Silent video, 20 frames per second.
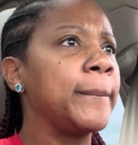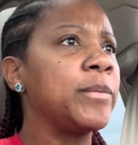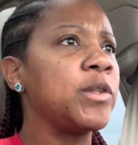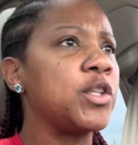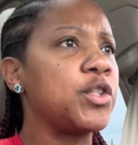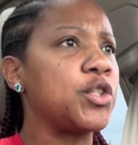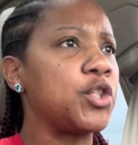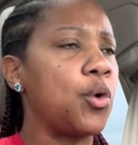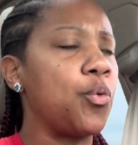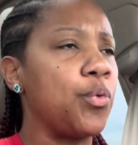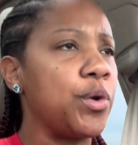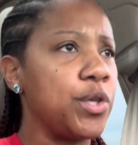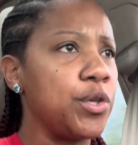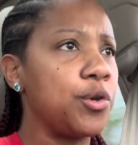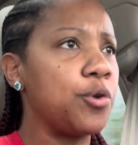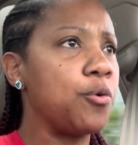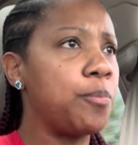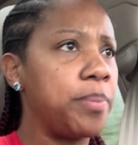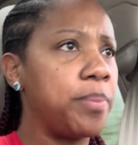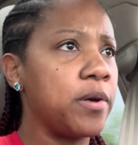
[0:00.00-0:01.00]
So when
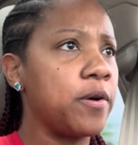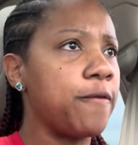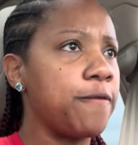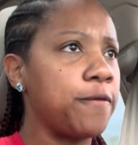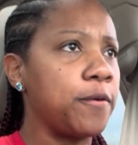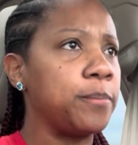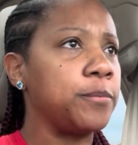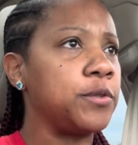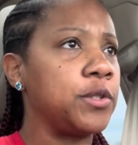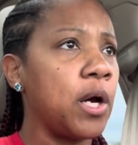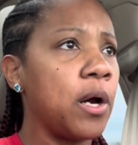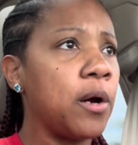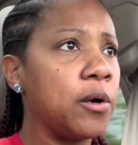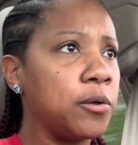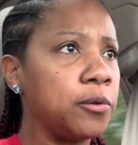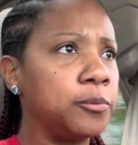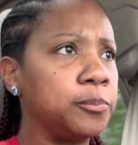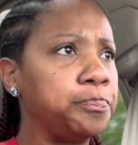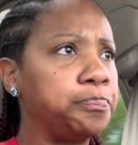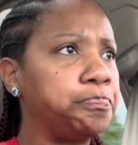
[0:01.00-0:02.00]
you build from
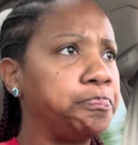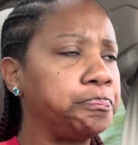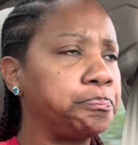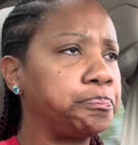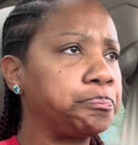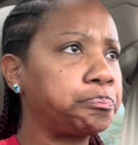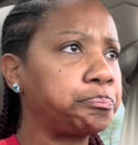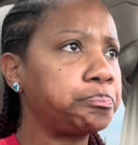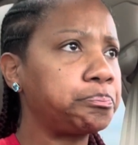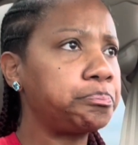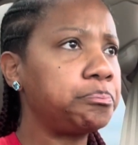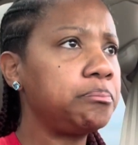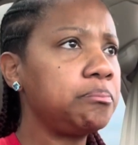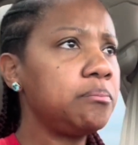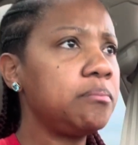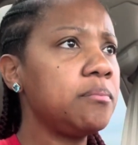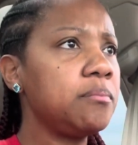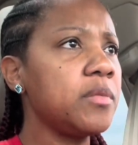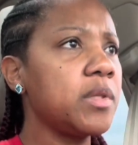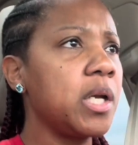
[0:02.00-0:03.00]
dirt
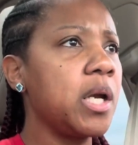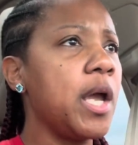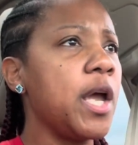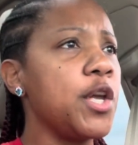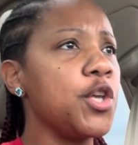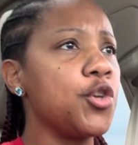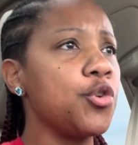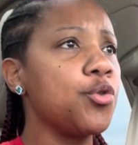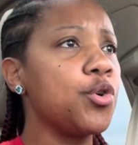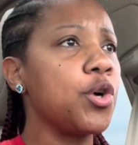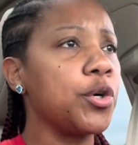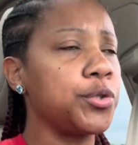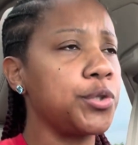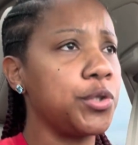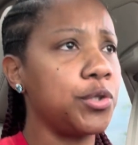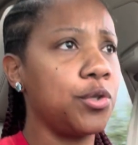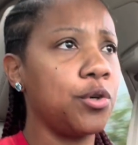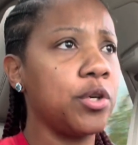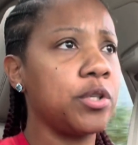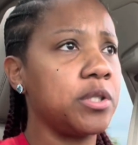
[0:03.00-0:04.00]
and you go
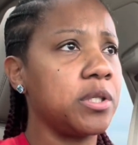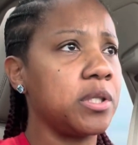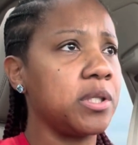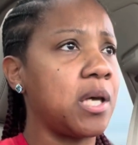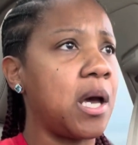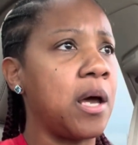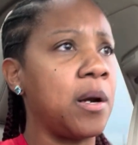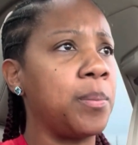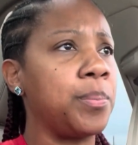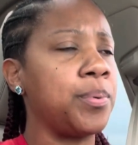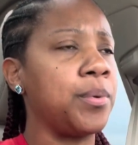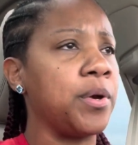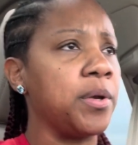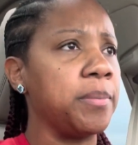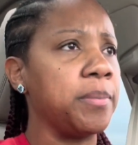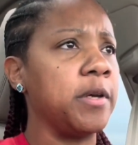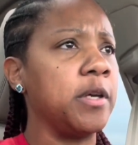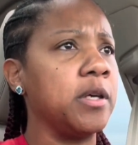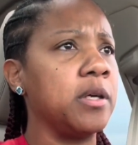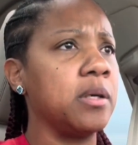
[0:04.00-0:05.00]
to your design
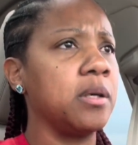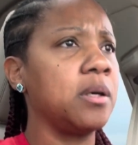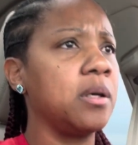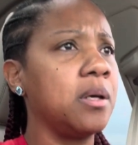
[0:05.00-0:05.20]
appointment,